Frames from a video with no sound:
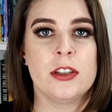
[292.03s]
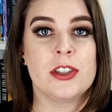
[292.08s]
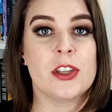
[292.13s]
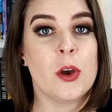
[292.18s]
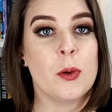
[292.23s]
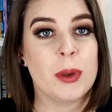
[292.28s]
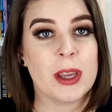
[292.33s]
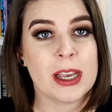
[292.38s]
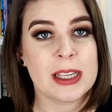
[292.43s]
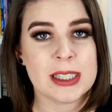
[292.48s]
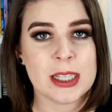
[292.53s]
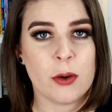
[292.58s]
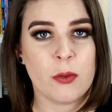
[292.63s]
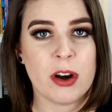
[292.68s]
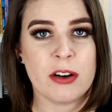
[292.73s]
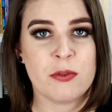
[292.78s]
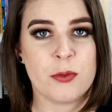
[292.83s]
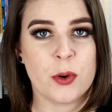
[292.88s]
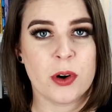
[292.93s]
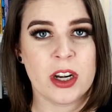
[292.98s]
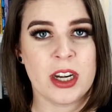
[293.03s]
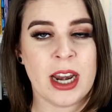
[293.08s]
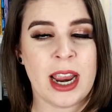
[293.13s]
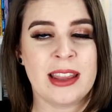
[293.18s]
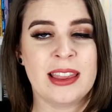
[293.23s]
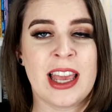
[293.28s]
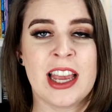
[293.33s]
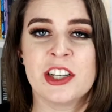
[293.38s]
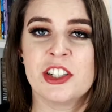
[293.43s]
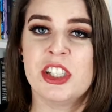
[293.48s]
So because I read
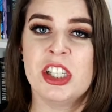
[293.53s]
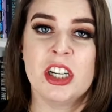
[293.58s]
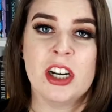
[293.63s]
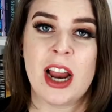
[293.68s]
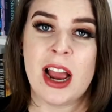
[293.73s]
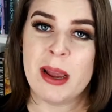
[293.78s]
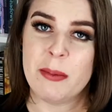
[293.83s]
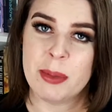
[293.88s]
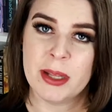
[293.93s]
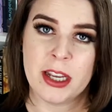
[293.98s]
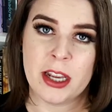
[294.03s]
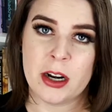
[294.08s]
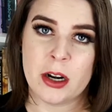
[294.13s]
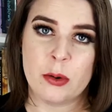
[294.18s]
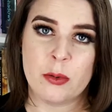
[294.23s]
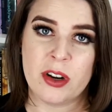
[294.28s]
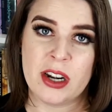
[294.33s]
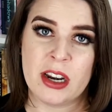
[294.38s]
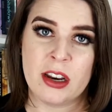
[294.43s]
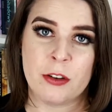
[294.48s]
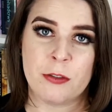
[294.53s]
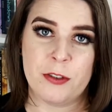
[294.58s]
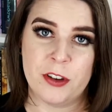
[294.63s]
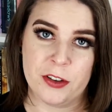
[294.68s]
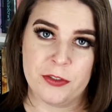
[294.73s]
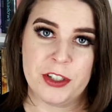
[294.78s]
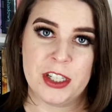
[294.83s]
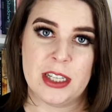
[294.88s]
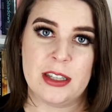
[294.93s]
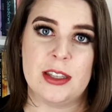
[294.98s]
49 last year, I plan on reading
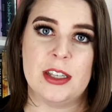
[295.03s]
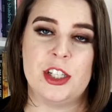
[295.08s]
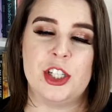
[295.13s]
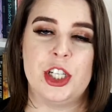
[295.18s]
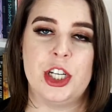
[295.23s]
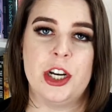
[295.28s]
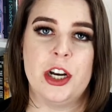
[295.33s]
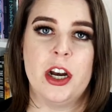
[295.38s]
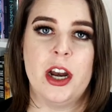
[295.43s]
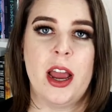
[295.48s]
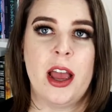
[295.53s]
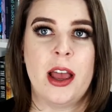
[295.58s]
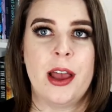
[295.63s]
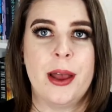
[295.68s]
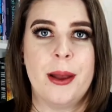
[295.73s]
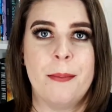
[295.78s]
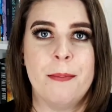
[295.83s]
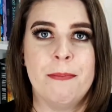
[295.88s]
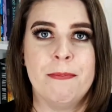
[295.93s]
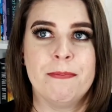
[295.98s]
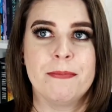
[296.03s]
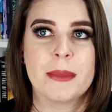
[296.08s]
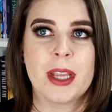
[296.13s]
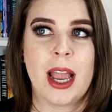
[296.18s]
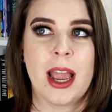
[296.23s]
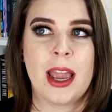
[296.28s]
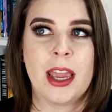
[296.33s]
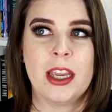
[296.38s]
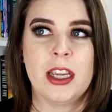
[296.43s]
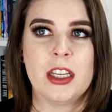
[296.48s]
50 this year. Um,
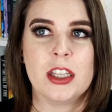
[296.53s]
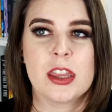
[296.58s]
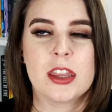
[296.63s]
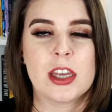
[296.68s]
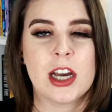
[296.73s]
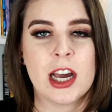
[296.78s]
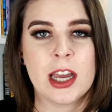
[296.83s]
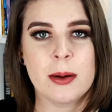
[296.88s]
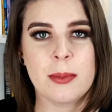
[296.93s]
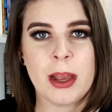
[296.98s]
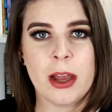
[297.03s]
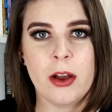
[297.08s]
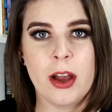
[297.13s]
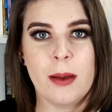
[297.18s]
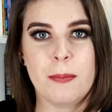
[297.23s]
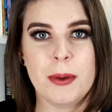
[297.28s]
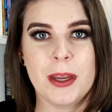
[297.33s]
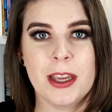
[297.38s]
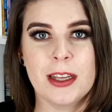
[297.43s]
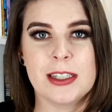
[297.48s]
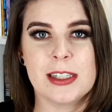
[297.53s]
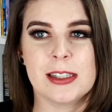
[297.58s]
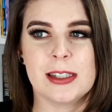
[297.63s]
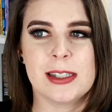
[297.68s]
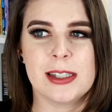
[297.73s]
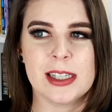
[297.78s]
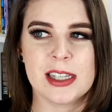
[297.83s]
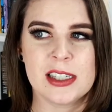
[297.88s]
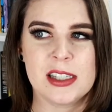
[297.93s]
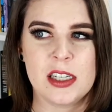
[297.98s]
I thought about upping it to
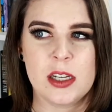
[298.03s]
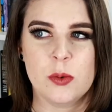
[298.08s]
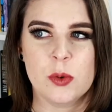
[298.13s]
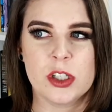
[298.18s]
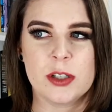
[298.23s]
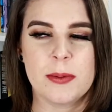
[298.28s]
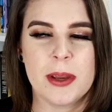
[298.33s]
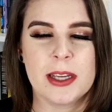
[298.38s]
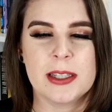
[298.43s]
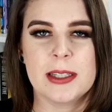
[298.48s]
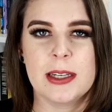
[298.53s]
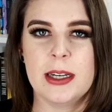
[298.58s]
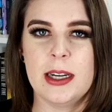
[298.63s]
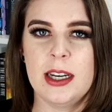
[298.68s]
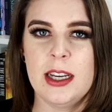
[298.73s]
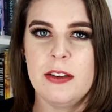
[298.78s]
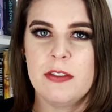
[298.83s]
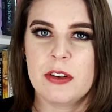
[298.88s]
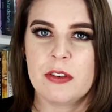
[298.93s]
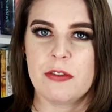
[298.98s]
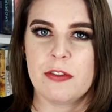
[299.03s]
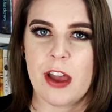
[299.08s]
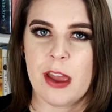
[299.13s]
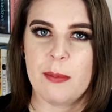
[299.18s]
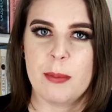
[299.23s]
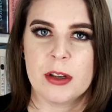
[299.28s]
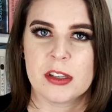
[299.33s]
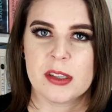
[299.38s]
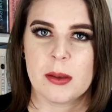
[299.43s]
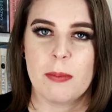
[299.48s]
60, which makes it an even
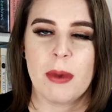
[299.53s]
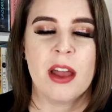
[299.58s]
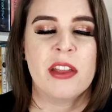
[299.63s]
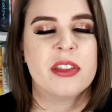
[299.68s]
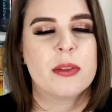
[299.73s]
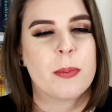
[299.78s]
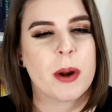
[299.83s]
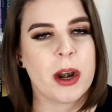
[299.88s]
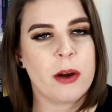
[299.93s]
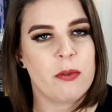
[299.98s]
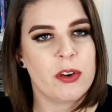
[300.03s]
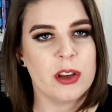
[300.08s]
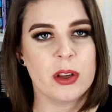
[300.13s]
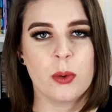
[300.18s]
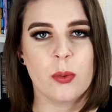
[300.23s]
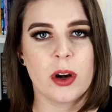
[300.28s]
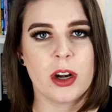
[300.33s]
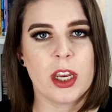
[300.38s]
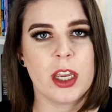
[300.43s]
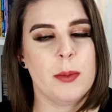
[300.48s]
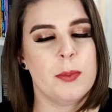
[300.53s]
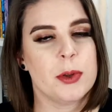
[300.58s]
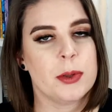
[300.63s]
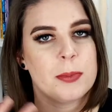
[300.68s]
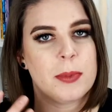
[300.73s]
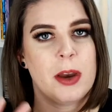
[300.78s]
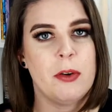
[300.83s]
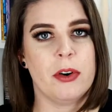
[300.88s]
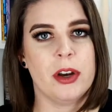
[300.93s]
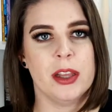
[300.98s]
five books a month, but I really want to keep
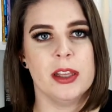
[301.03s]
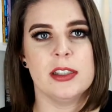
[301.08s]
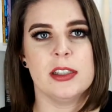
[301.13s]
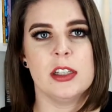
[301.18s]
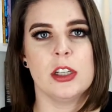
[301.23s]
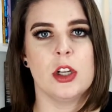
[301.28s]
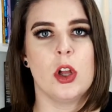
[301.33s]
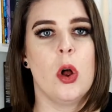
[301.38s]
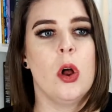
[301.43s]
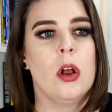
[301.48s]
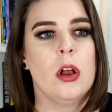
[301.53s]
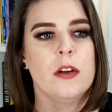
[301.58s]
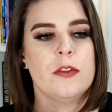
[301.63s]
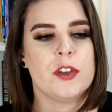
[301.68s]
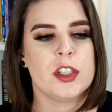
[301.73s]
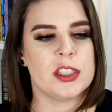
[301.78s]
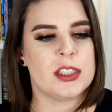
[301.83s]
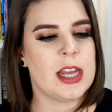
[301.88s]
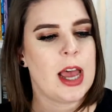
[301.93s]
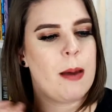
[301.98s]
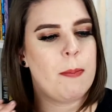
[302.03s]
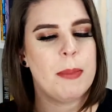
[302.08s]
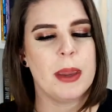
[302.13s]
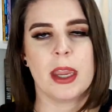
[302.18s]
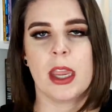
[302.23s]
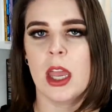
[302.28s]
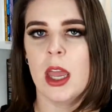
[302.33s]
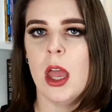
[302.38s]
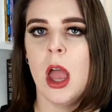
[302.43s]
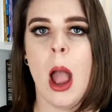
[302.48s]
with my realistic goal of just
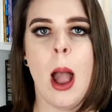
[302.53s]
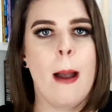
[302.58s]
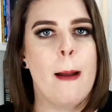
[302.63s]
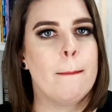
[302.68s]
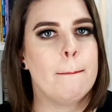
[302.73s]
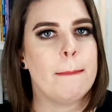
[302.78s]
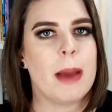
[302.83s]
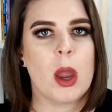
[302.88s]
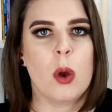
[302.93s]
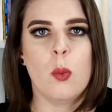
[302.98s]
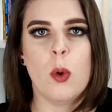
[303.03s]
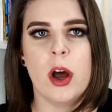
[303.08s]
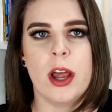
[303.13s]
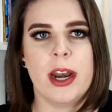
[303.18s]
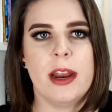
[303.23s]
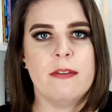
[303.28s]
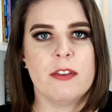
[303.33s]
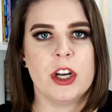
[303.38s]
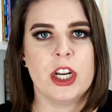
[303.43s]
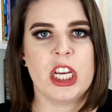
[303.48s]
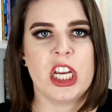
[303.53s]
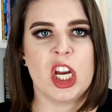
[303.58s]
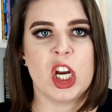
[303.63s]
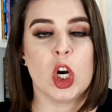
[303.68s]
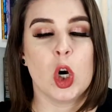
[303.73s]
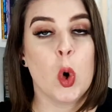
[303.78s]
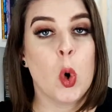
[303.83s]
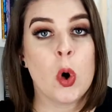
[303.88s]
upping it by one every year